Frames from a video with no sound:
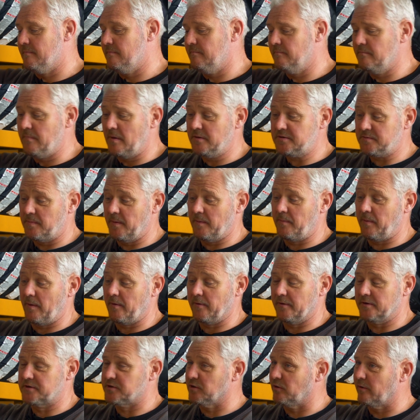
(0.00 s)
most people
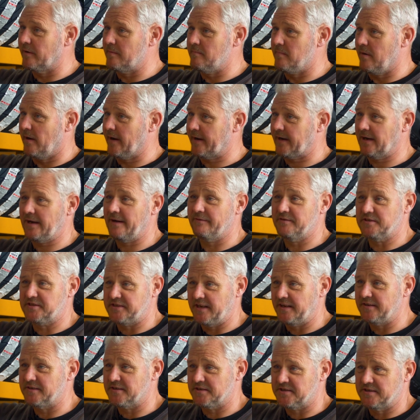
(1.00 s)
put on a touring bike, it'll have a
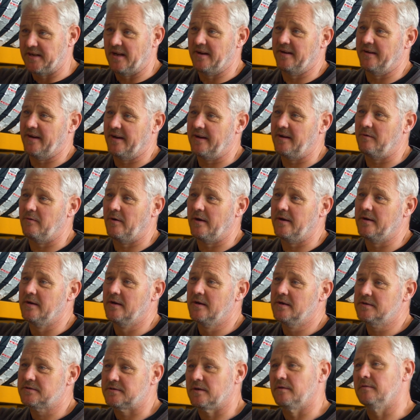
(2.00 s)
centre stand anyway.
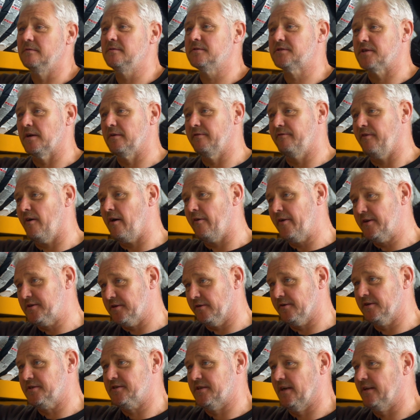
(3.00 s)
Yeah. So fire it
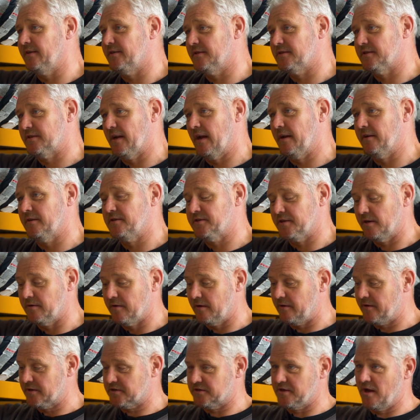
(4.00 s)
on a centre stand so
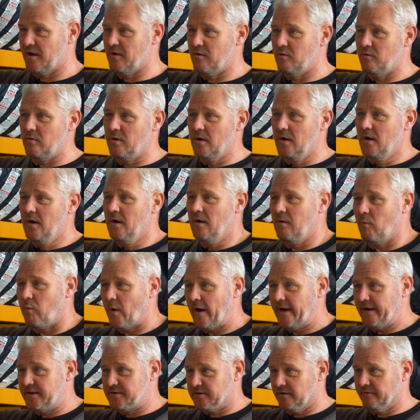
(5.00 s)
that there's no
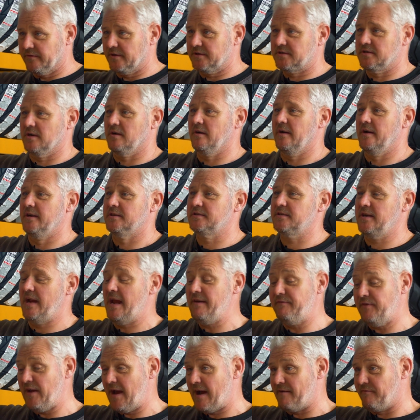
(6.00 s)
weight on the tyres.
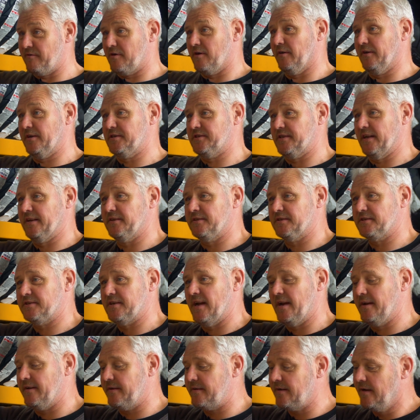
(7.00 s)
If you haven't got a centre
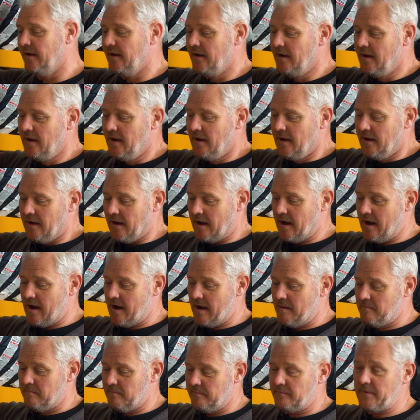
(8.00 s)
stand,
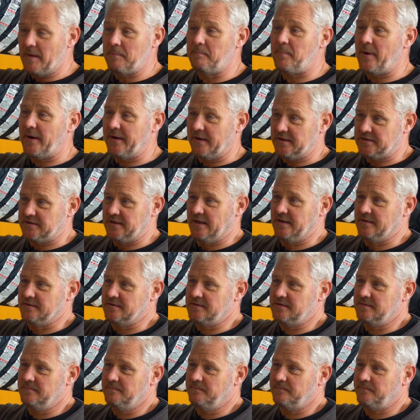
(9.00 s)
then paddock
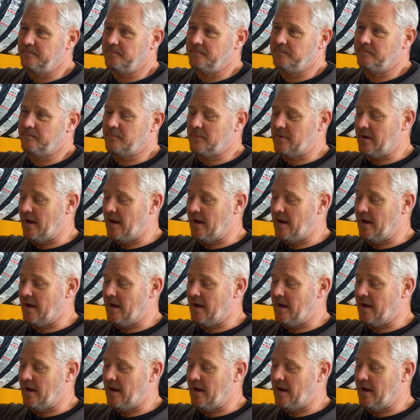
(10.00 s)
stands. Yeah.